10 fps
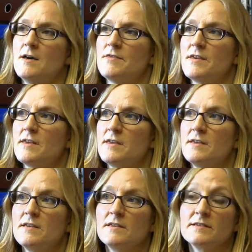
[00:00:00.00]

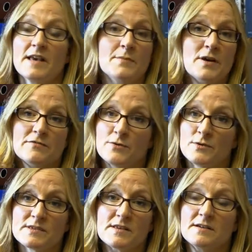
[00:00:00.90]
the same
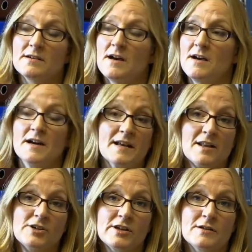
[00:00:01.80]
pitfalls that
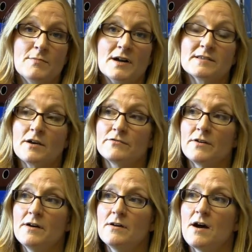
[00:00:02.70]
analogy might
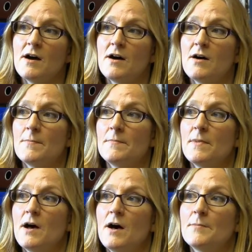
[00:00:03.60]
suffer.
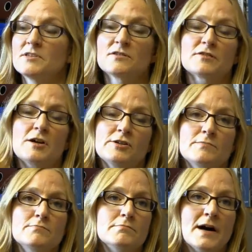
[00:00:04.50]
A
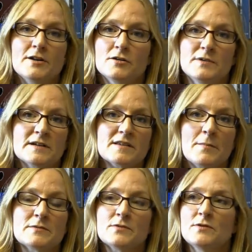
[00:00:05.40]
personification might not be
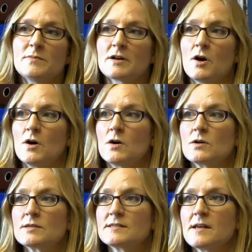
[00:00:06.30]
acceptable
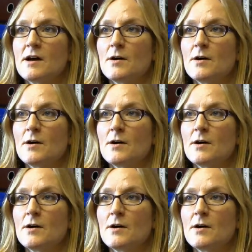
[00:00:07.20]
because